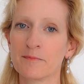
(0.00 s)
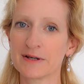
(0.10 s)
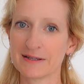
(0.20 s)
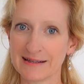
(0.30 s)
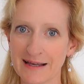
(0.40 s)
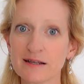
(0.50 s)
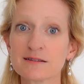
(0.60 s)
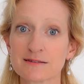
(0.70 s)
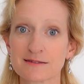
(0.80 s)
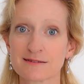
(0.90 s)
But
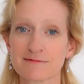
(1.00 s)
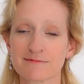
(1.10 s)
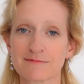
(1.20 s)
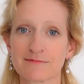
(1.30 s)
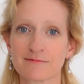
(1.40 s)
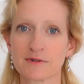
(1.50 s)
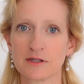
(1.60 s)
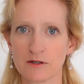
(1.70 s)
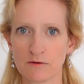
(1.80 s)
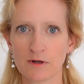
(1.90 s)
yes,
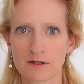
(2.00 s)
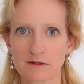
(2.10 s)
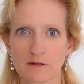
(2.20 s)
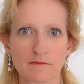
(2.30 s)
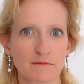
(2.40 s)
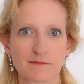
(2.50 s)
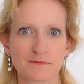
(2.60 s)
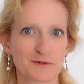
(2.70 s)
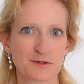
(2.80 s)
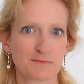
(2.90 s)
you as
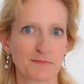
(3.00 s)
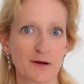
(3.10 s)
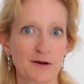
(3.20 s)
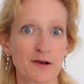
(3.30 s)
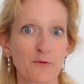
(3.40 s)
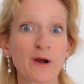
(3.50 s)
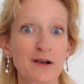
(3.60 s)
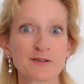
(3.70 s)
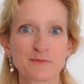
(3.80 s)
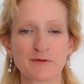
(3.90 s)
an
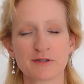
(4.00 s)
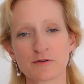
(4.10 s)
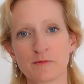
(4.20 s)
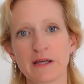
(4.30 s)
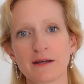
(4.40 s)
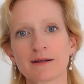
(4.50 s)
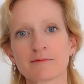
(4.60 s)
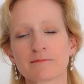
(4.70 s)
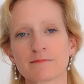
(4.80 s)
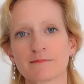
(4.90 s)
aware spiritual
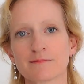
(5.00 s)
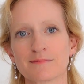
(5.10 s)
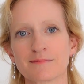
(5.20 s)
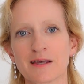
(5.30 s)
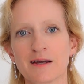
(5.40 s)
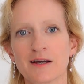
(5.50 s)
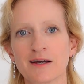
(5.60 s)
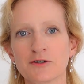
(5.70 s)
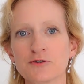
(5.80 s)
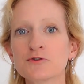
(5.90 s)
being,
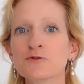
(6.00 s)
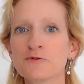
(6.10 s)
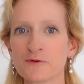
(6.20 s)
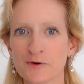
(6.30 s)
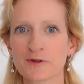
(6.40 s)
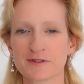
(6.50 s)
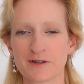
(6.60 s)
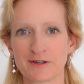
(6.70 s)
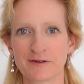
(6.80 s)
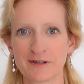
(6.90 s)
do focus
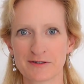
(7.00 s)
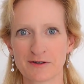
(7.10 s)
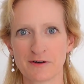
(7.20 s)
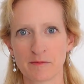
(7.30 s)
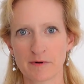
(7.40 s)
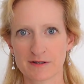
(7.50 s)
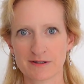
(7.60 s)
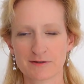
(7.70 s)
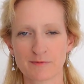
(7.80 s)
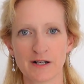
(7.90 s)
on your internal
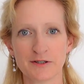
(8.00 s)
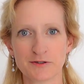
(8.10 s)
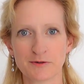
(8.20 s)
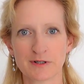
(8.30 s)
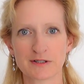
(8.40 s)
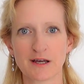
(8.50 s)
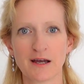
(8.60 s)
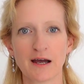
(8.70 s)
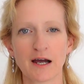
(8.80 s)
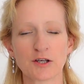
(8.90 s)
process while you do it,
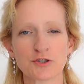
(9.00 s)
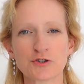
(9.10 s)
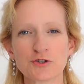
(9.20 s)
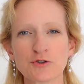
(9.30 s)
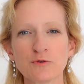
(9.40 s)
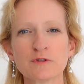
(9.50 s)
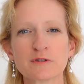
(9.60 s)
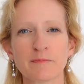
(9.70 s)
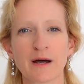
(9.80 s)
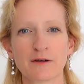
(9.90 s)
and choose
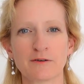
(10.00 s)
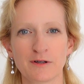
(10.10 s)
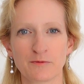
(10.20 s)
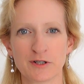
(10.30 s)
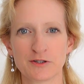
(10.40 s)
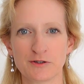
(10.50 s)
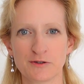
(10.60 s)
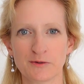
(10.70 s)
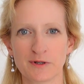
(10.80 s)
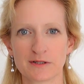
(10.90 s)
the manner in which you
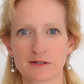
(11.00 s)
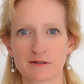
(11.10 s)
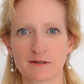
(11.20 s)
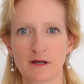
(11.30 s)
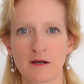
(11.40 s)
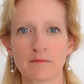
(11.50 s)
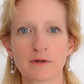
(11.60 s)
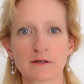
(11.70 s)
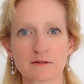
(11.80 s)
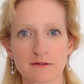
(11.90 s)
do it,
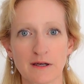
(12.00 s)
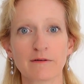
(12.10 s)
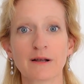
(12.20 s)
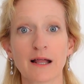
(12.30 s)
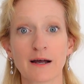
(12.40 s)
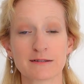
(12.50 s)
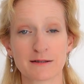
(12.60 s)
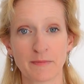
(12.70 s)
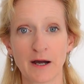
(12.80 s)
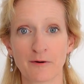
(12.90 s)
because therein lies the
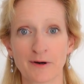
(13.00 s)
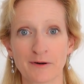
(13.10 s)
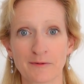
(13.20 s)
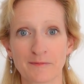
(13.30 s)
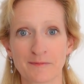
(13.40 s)
power.